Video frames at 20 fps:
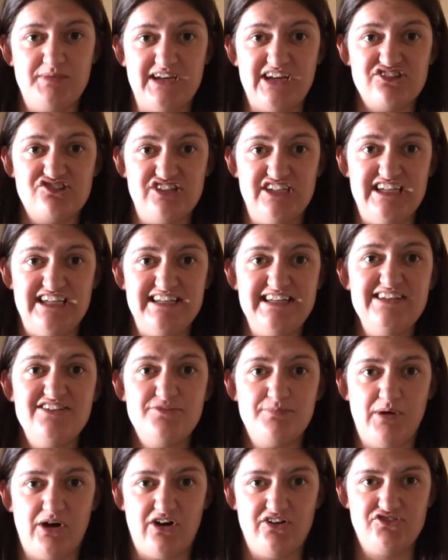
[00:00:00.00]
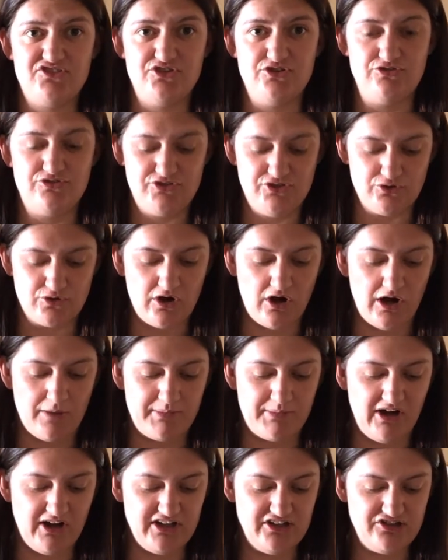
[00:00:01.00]
but actually it is part of your
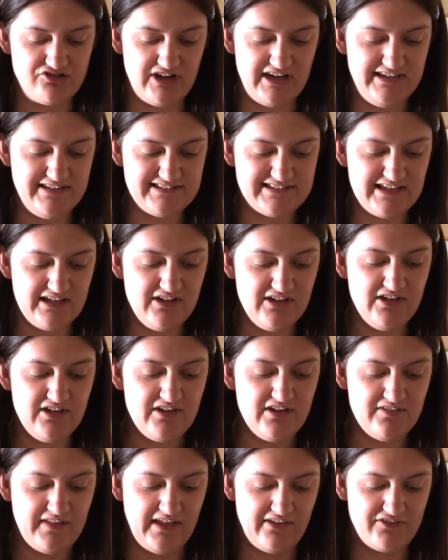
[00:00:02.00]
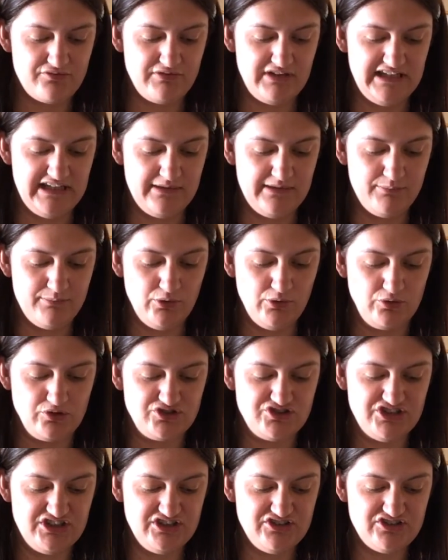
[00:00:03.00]
carbohydrates. That's really
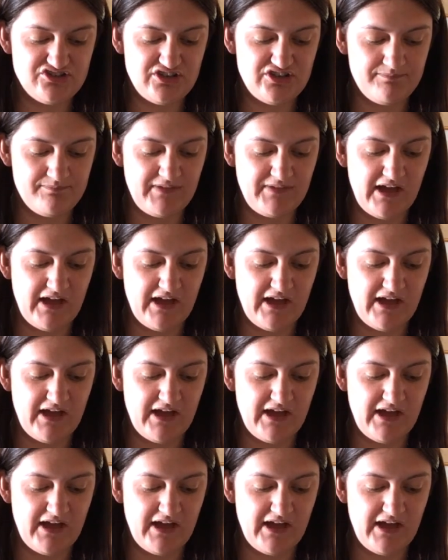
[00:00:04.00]
important.